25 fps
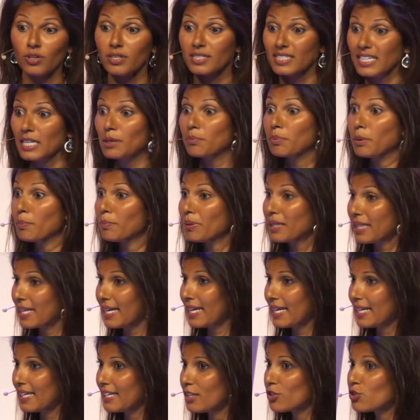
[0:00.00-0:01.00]
set up a
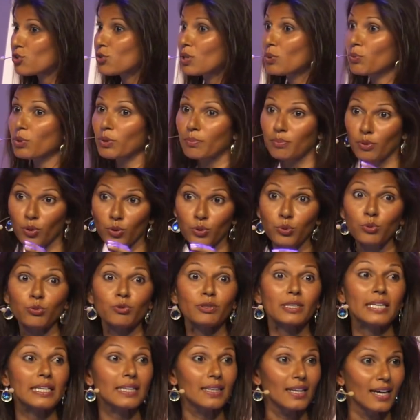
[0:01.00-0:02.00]
plan so that we both were
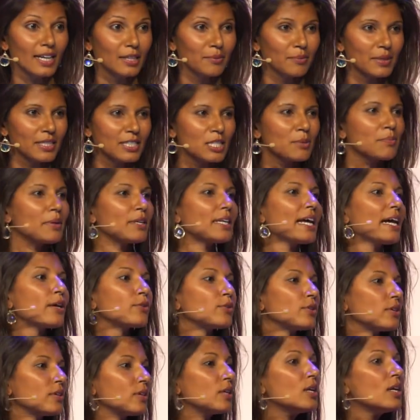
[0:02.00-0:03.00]
in alignment about how
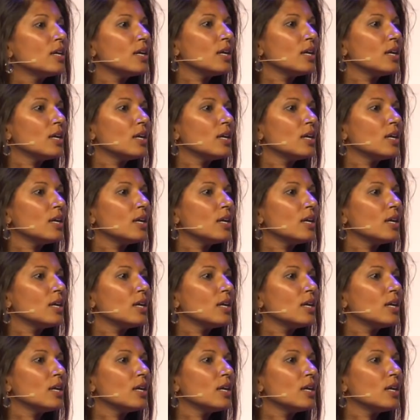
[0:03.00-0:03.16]
the